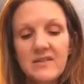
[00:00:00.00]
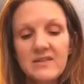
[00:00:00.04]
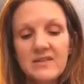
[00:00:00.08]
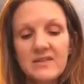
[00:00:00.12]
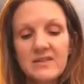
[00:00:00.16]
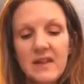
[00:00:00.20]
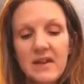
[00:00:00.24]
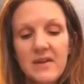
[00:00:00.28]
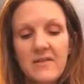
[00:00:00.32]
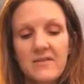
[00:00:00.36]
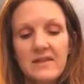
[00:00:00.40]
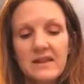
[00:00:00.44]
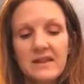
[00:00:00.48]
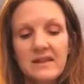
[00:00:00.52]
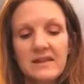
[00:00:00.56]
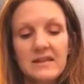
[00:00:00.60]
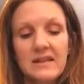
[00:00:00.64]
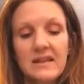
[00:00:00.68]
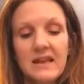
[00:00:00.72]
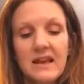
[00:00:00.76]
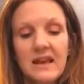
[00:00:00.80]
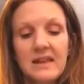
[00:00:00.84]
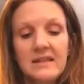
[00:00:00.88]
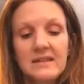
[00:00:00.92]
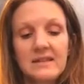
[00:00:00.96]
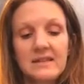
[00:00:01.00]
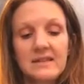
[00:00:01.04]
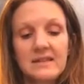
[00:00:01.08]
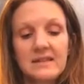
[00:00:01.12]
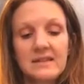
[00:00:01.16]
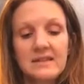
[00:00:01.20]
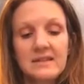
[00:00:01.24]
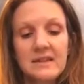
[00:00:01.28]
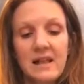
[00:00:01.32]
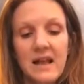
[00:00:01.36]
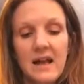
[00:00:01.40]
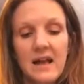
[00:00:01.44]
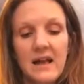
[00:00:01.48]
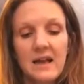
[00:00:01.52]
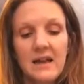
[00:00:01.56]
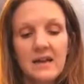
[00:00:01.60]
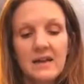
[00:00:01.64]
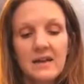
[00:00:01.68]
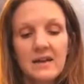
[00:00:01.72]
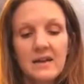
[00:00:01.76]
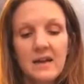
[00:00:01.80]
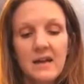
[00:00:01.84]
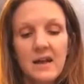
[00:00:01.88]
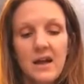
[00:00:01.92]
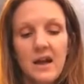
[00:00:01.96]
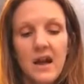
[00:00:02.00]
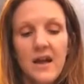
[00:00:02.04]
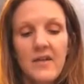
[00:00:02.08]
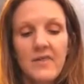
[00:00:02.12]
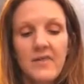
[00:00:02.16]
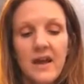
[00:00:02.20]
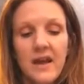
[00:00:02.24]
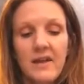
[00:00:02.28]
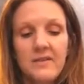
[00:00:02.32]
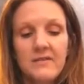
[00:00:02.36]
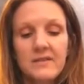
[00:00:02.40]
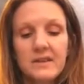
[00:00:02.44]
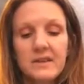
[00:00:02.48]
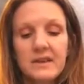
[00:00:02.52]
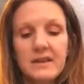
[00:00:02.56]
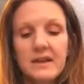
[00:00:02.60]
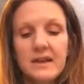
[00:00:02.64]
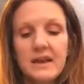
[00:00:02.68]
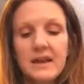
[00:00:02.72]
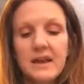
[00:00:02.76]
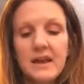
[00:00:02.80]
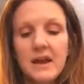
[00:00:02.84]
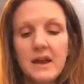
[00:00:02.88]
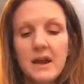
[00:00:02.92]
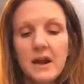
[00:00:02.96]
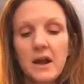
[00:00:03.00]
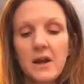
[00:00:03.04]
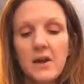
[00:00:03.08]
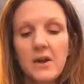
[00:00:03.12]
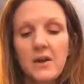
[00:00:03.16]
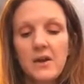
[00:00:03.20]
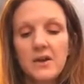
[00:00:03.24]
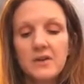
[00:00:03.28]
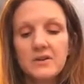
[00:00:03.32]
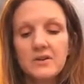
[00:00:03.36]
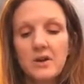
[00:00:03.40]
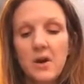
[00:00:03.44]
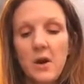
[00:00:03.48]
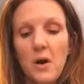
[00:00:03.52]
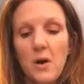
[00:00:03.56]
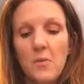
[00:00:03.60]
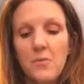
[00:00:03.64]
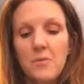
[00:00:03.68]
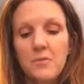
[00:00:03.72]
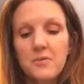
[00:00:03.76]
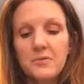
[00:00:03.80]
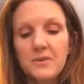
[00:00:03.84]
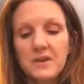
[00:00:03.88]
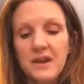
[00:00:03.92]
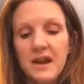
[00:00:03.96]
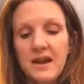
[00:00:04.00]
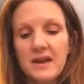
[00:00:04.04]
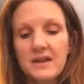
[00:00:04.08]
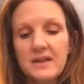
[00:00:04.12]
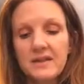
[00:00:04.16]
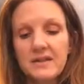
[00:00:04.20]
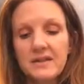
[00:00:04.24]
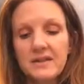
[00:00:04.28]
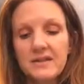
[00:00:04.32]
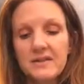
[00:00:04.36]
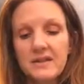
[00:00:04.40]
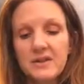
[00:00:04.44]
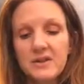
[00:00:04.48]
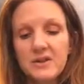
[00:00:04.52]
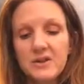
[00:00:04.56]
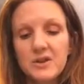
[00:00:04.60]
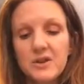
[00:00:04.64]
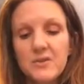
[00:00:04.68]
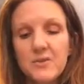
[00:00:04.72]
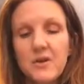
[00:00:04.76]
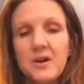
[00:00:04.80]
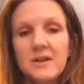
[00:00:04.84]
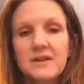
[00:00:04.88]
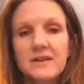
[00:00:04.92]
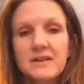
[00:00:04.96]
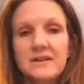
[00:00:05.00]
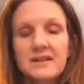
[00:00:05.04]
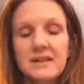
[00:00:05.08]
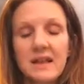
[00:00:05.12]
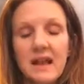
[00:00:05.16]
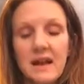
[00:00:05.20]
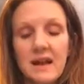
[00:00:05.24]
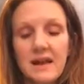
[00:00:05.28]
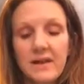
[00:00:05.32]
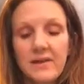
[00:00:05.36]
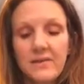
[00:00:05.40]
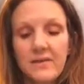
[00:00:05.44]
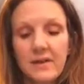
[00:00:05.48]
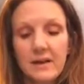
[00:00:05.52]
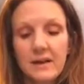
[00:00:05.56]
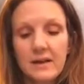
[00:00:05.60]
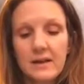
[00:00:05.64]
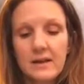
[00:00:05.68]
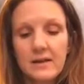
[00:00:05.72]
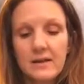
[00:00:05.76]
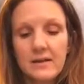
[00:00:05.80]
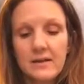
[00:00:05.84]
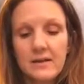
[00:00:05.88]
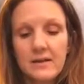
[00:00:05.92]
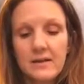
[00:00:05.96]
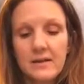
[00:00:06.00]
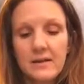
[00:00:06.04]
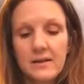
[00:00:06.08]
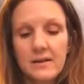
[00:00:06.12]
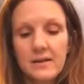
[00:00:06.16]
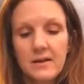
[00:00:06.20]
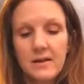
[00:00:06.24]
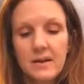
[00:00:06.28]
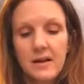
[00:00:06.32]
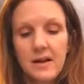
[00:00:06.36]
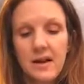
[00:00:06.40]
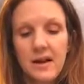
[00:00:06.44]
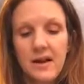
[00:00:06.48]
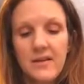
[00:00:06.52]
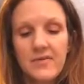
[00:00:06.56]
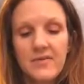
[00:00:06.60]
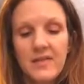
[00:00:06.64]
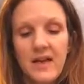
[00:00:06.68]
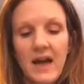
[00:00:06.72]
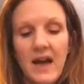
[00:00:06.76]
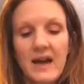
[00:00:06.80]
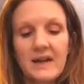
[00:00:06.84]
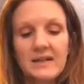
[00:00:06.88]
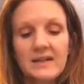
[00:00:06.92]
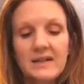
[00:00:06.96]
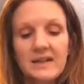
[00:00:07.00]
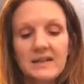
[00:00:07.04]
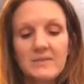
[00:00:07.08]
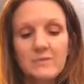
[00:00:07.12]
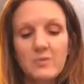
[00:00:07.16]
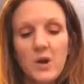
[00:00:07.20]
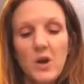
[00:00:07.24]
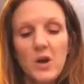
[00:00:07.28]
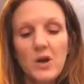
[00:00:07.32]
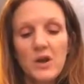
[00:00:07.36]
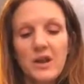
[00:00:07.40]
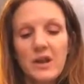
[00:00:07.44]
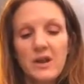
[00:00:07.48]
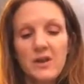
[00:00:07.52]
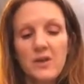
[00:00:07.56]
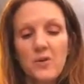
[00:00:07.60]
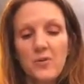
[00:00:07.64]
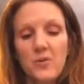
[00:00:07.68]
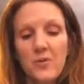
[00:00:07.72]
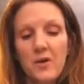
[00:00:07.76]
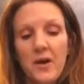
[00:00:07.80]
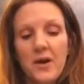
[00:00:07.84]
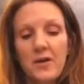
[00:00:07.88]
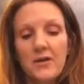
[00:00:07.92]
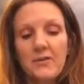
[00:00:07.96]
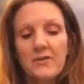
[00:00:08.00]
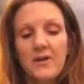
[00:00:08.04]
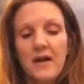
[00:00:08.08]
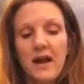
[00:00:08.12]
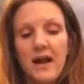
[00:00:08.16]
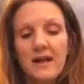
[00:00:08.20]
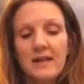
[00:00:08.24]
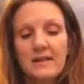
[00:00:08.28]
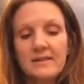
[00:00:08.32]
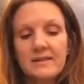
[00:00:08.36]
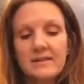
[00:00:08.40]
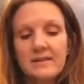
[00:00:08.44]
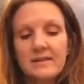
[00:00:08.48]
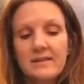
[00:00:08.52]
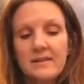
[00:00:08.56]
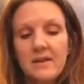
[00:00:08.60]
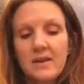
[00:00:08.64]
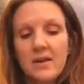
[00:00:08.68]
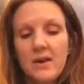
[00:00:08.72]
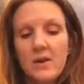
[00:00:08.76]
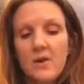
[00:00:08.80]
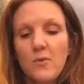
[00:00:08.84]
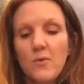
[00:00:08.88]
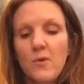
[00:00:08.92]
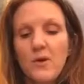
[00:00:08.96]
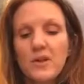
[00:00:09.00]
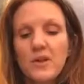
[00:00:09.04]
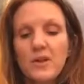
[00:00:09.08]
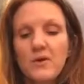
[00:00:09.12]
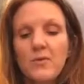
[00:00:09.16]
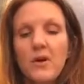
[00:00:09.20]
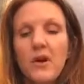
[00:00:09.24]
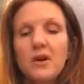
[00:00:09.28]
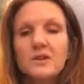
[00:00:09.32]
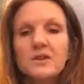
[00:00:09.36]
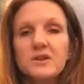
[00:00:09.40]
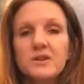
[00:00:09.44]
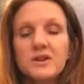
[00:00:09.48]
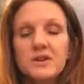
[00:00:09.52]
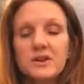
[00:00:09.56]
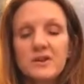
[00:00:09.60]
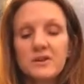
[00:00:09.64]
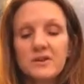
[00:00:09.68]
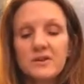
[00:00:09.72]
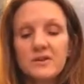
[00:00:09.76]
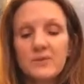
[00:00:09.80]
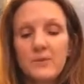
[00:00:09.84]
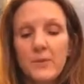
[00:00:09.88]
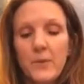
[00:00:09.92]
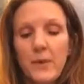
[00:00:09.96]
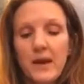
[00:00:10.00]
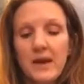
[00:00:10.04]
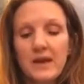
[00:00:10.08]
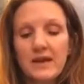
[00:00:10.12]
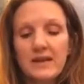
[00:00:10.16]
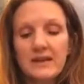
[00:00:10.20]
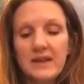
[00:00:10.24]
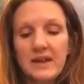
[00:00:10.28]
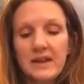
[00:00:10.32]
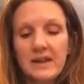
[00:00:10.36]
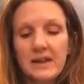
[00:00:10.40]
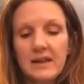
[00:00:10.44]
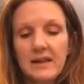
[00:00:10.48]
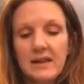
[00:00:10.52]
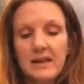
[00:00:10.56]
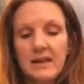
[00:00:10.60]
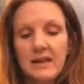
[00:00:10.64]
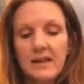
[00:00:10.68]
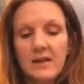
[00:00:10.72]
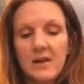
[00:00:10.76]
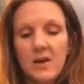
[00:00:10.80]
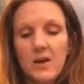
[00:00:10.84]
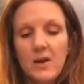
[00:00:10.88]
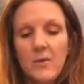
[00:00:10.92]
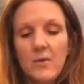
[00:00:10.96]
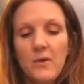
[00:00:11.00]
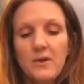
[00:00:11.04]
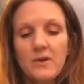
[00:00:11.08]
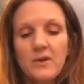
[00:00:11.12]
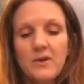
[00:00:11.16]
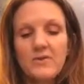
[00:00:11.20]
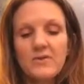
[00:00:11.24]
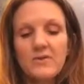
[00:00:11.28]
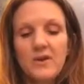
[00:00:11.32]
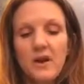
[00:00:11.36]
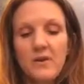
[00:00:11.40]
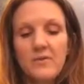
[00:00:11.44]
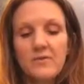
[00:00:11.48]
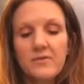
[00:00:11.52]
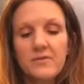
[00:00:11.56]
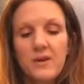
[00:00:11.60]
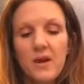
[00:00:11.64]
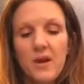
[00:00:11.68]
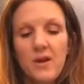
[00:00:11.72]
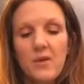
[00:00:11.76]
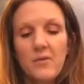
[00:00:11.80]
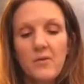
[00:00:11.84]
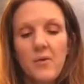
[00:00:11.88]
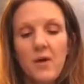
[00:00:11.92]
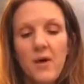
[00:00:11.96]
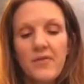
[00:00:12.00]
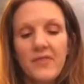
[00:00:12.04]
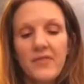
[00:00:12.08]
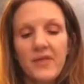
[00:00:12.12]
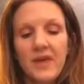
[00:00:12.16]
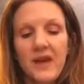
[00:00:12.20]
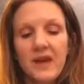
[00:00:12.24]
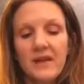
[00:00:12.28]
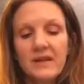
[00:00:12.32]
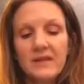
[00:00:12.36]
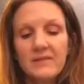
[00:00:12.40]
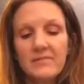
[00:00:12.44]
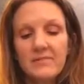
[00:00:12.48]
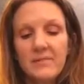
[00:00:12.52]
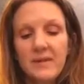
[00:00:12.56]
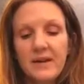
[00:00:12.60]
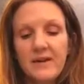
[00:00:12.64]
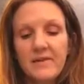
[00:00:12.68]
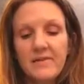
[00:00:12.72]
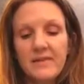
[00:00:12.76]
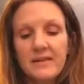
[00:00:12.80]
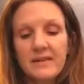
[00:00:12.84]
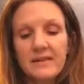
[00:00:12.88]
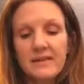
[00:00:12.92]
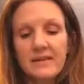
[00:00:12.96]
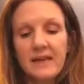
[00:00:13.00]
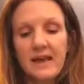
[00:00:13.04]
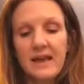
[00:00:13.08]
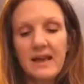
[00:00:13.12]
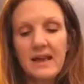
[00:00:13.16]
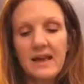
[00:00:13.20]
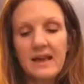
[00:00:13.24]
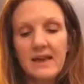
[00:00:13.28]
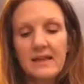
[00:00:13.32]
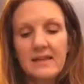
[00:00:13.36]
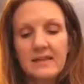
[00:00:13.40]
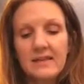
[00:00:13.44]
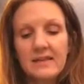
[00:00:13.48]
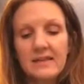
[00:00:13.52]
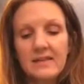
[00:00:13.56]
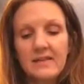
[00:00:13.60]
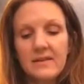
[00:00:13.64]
there is a desire, and there is a clear-cut object that you are desiring, and that is blocking your progress. When you are just waiting, when you don't know what the experience is,